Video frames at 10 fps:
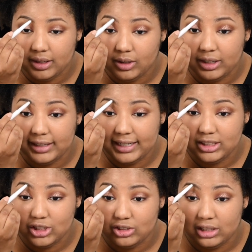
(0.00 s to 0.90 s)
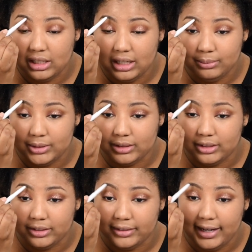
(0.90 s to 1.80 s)
or I like to draw up to
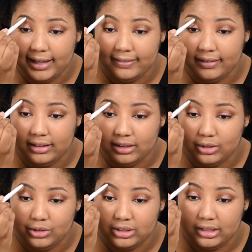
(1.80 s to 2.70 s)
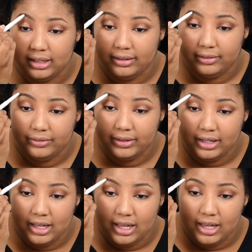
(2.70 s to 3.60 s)
create the illusion of
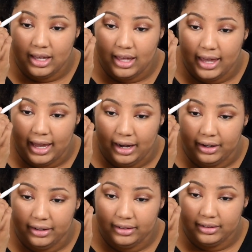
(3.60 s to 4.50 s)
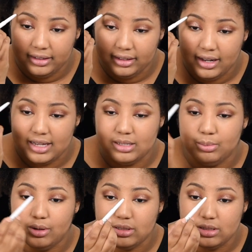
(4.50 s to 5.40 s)
hair as
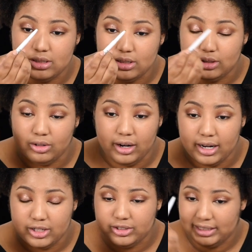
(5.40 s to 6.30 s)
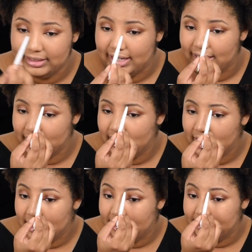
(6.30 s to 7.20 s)
opposed to just drawing a straight line.
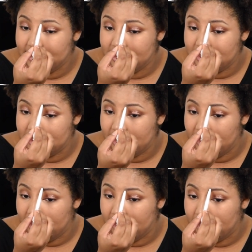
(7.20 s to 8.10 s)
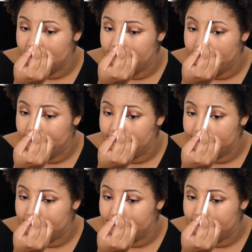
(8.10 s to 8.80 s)
I like to just take it and go up